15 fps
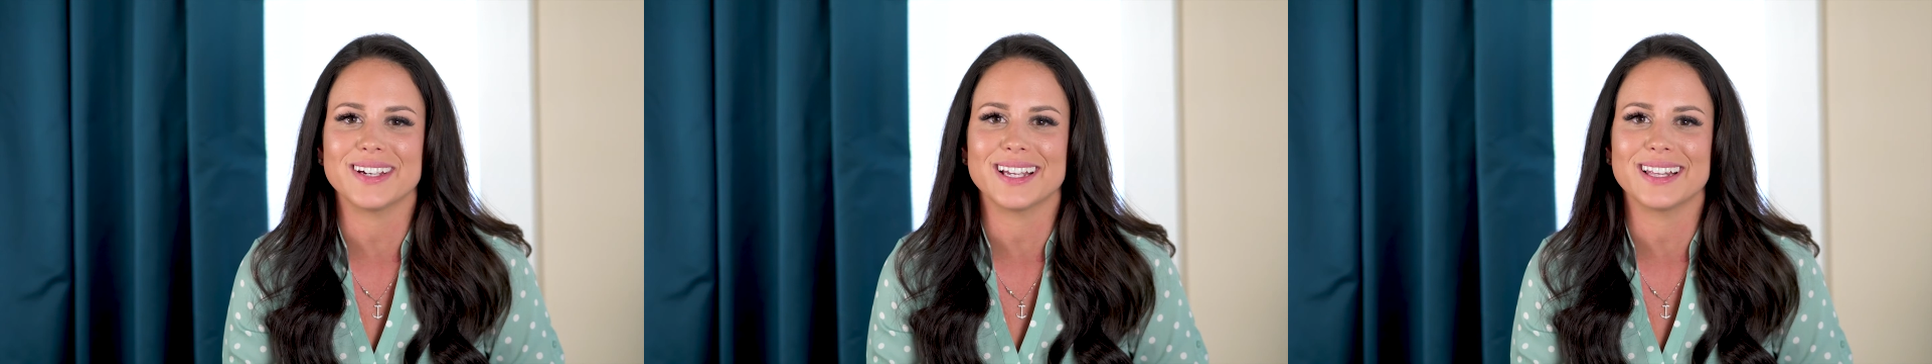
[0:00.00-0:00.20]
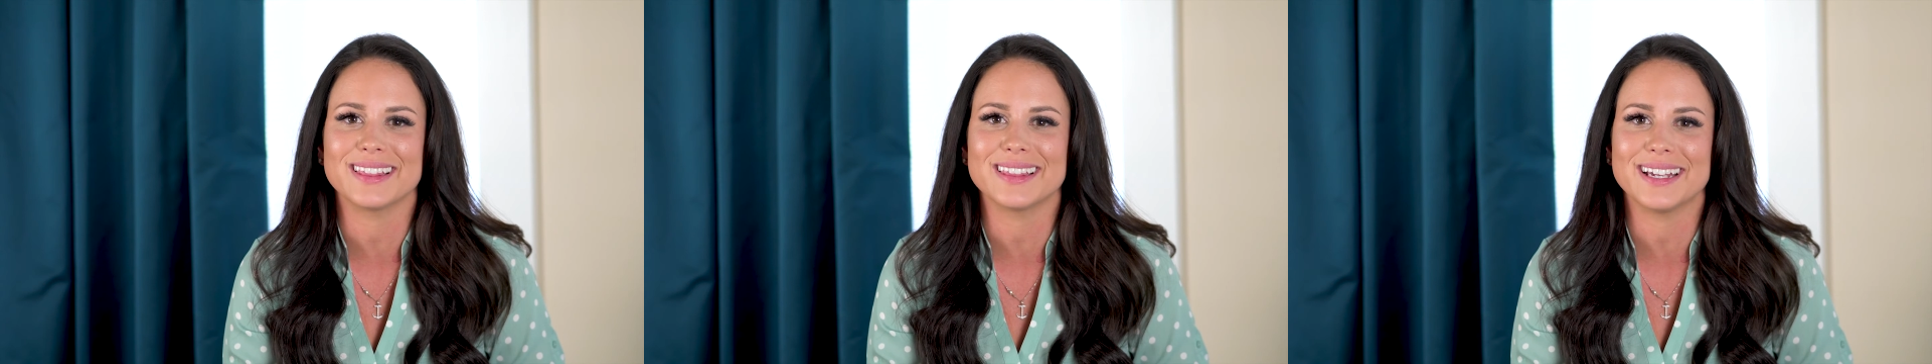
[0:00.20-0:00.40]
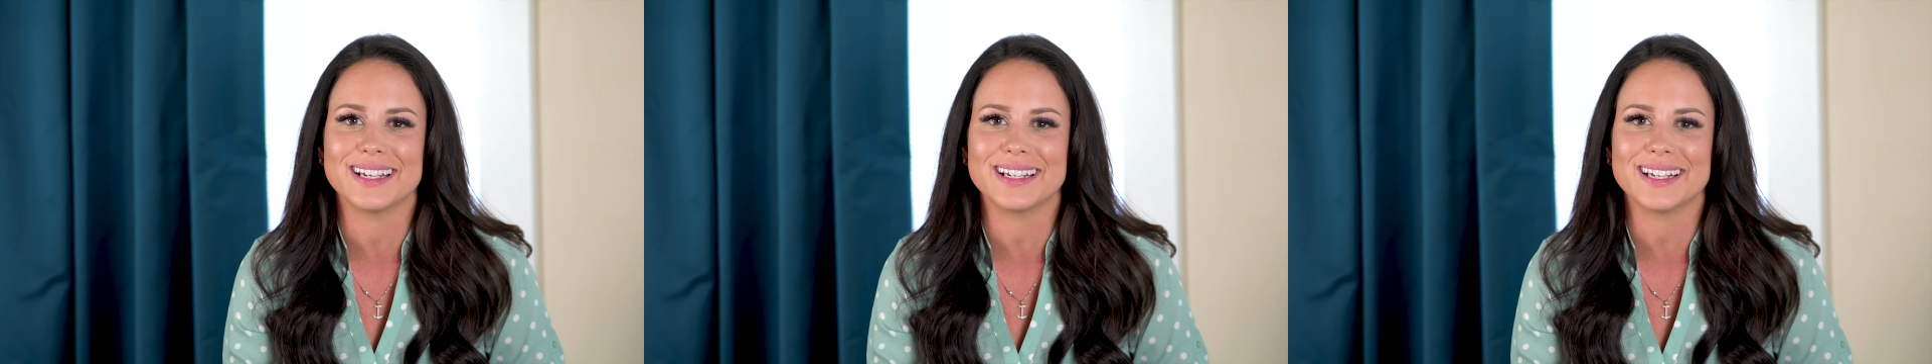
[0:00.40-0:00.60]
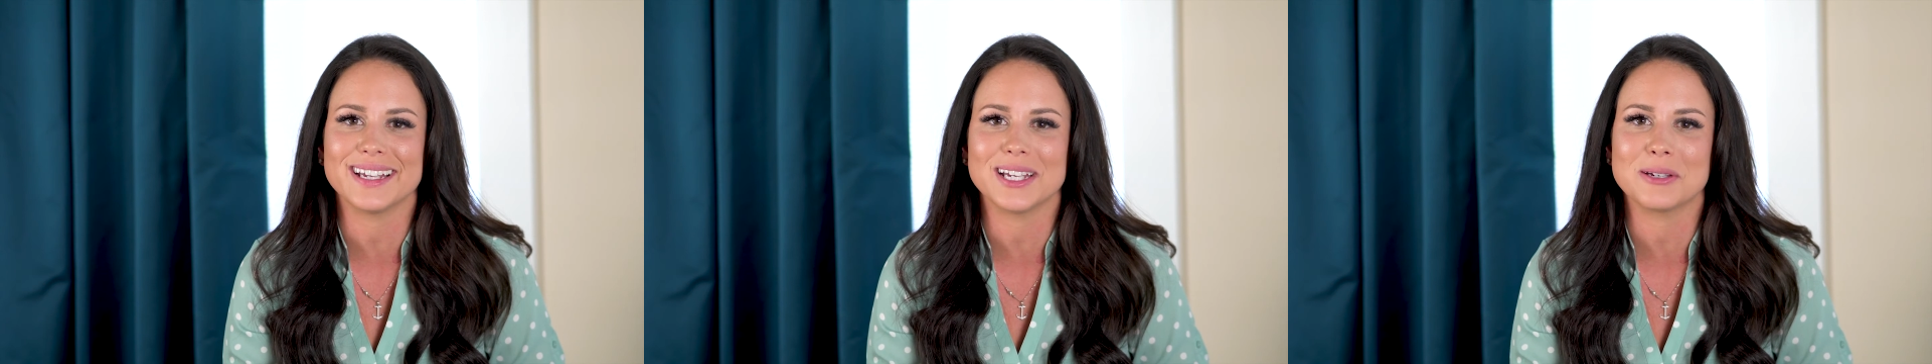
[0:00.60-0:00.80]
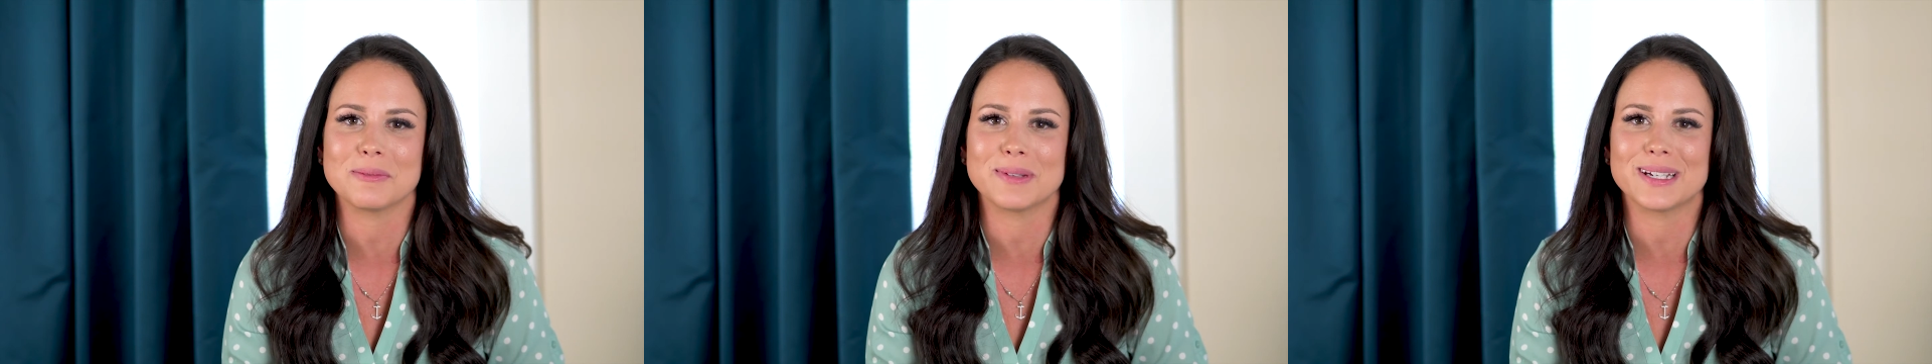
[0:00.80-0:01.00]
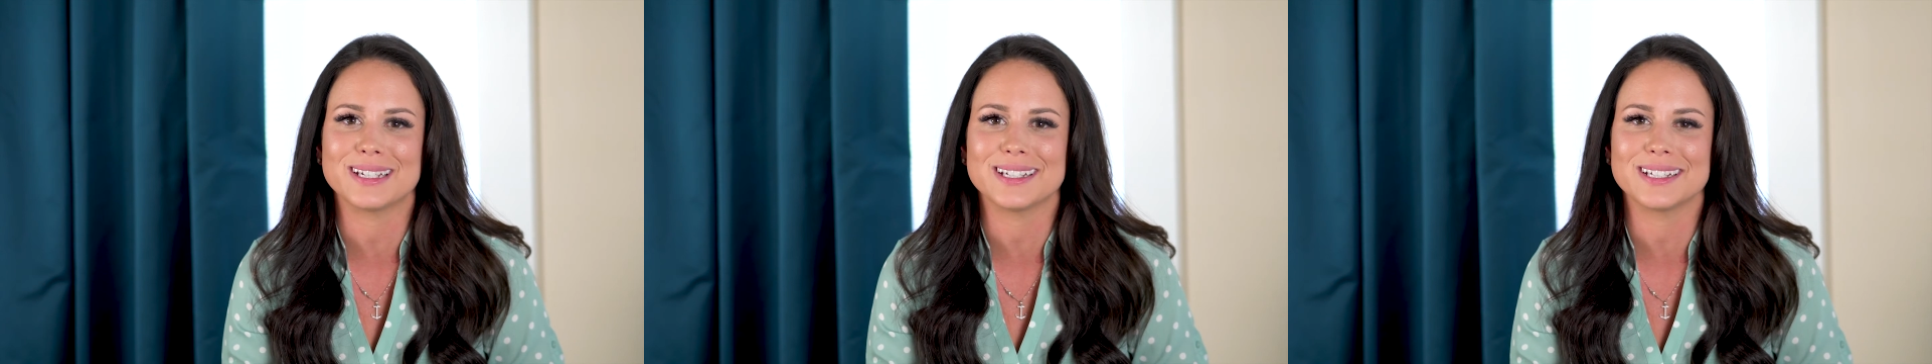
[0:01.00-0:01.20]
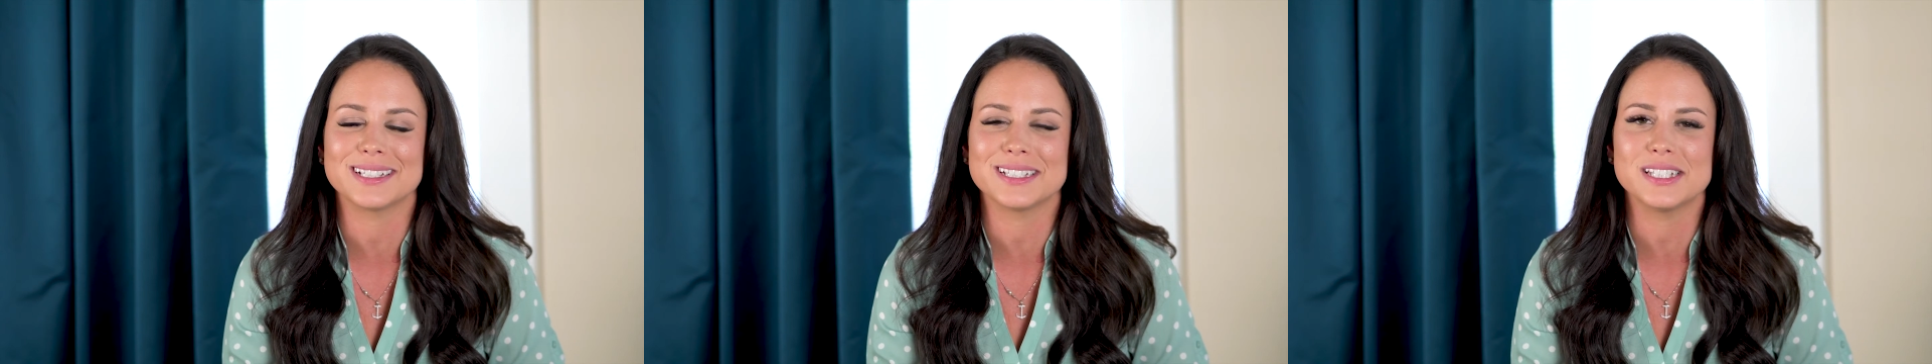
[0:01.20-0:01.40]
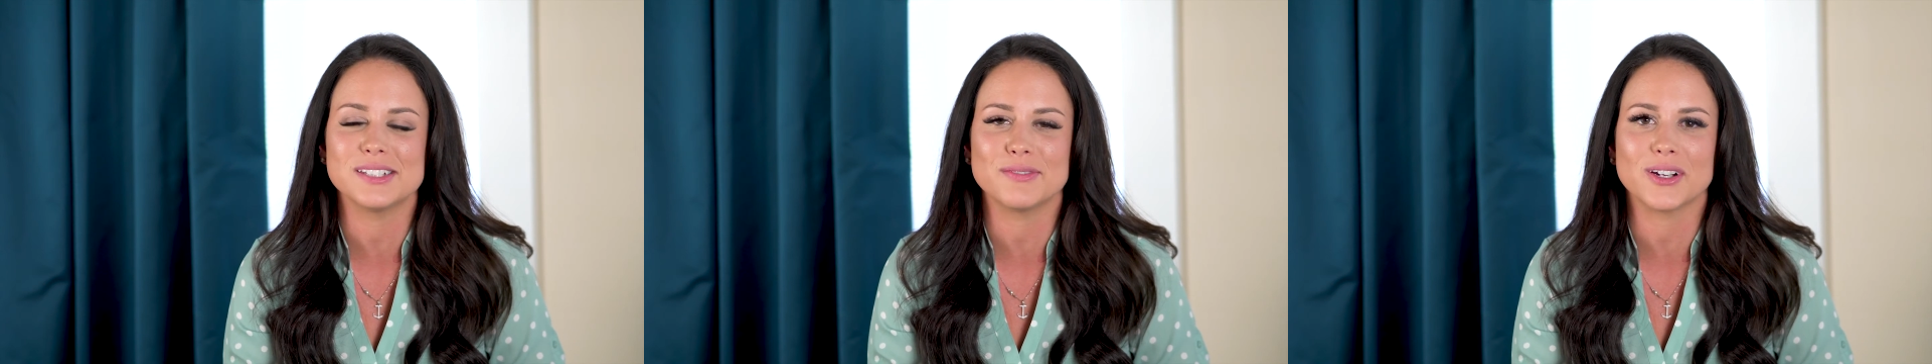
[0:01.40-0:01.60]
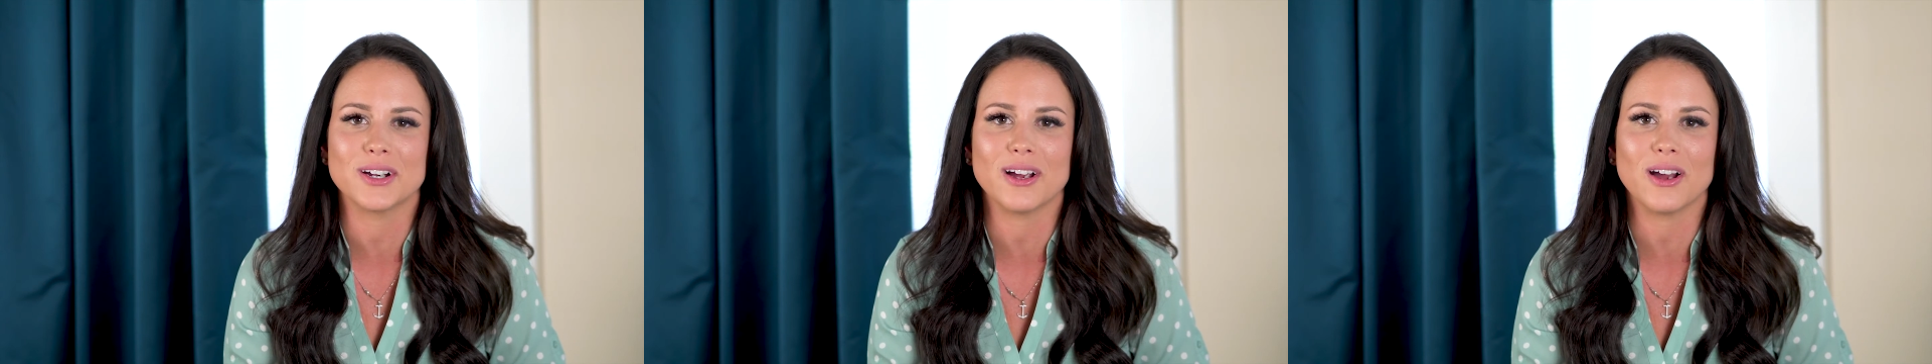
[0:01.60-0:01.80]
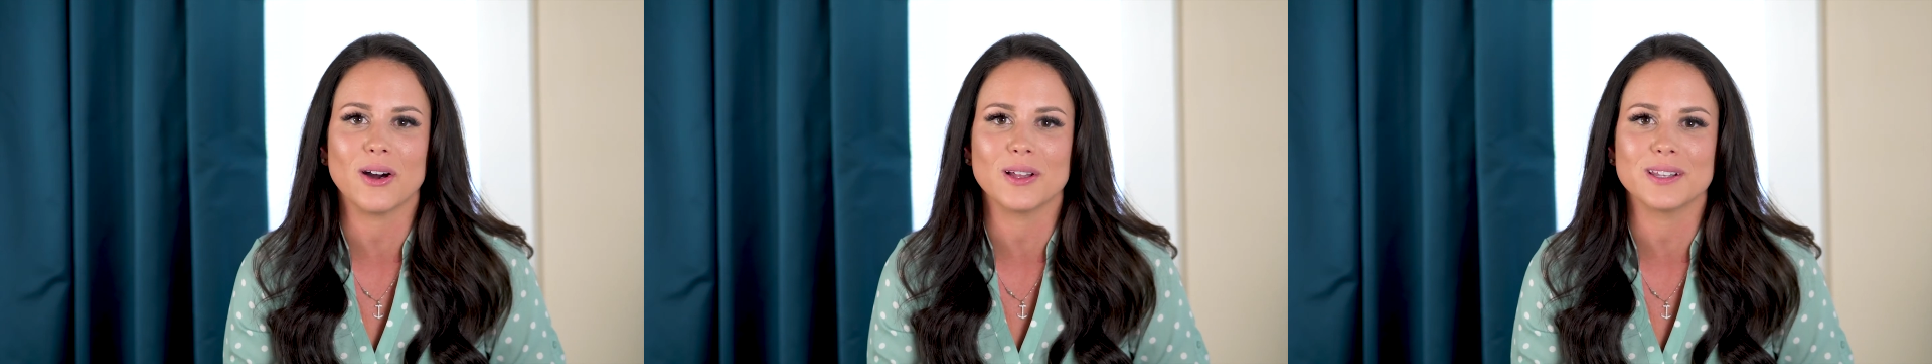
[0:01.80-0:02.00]
I thank AMIkids
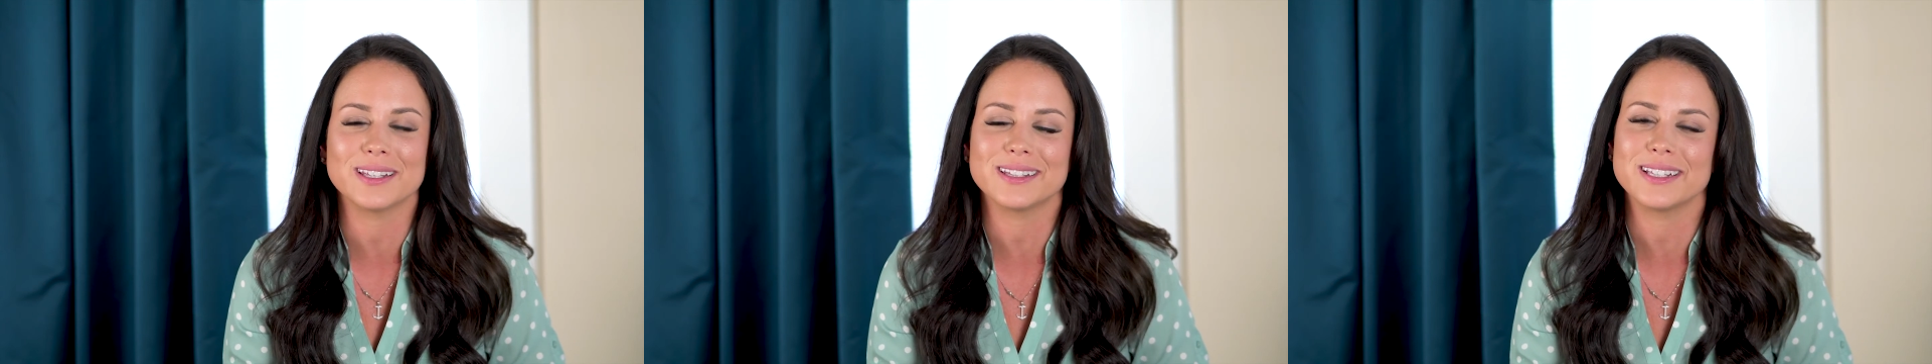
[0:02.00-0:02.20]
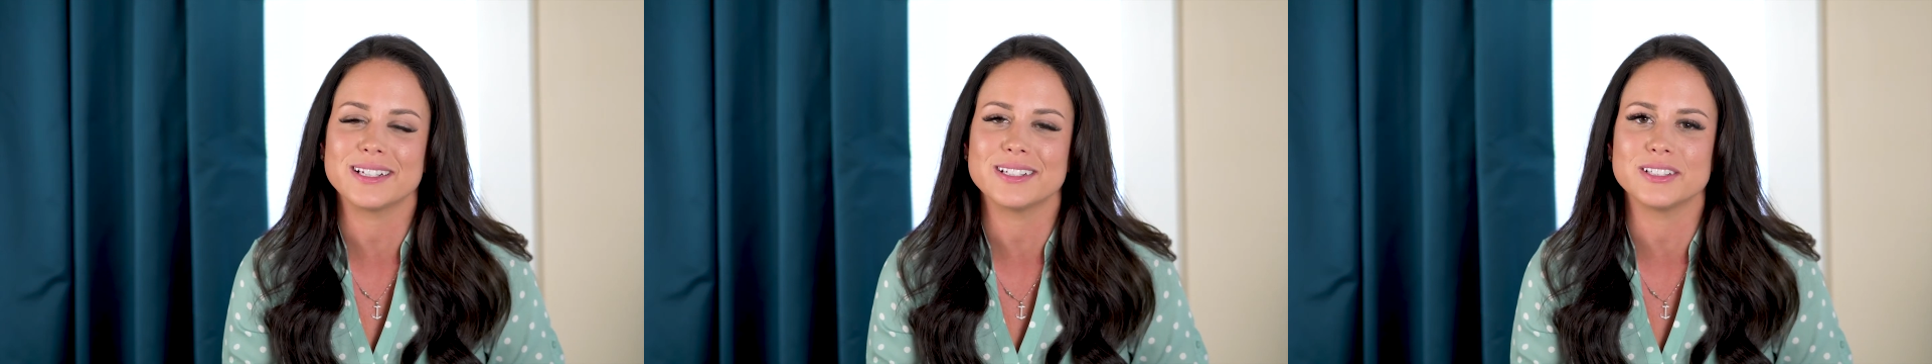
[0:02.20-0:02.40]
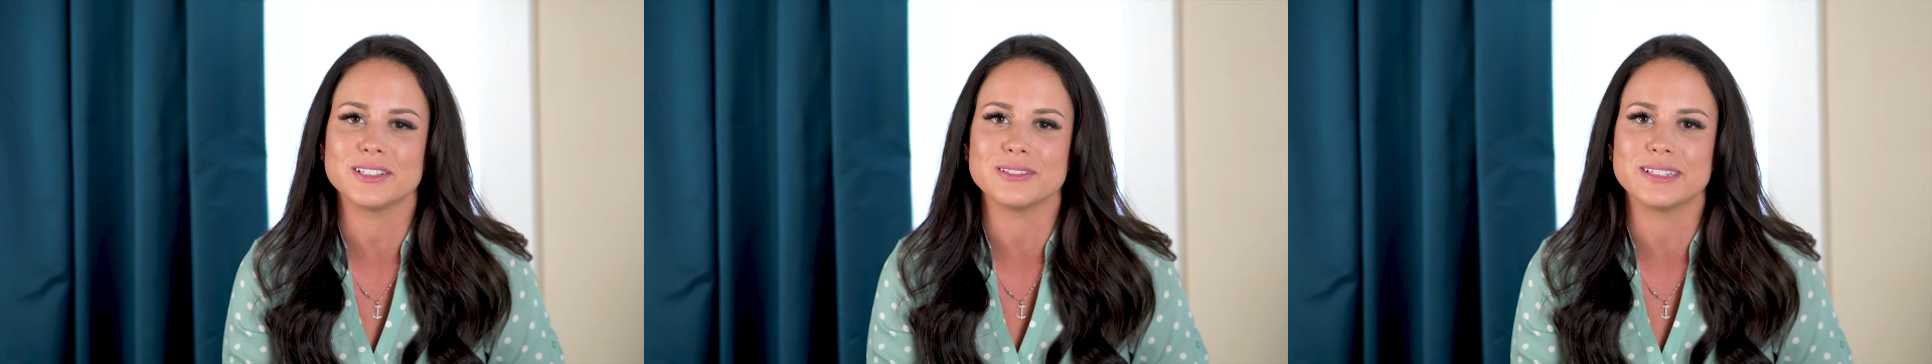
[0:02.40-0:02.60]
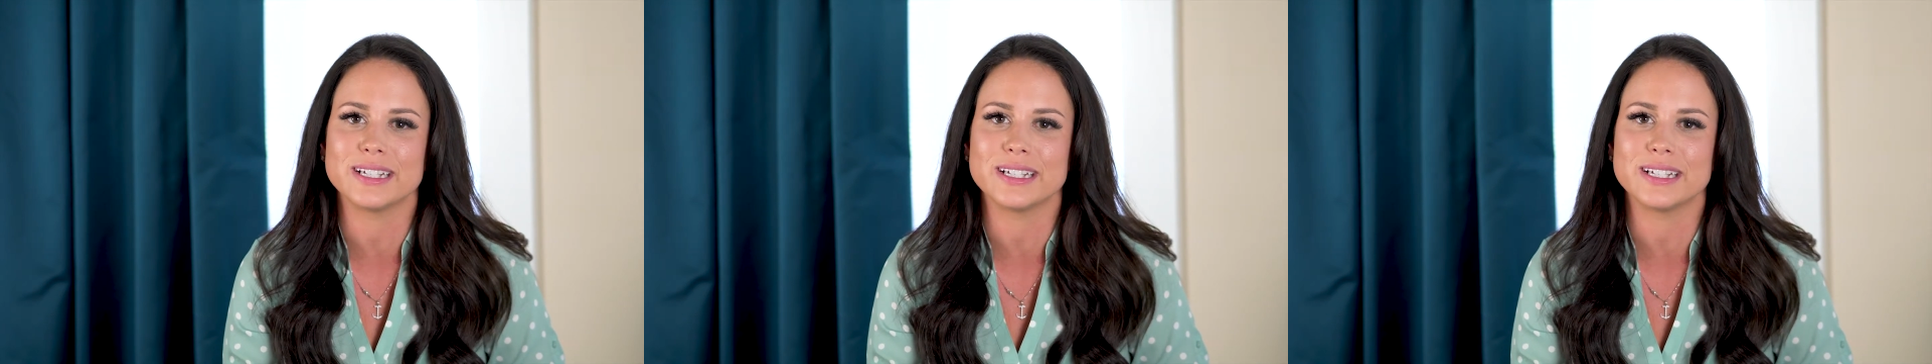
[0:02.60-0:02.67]
for all that they do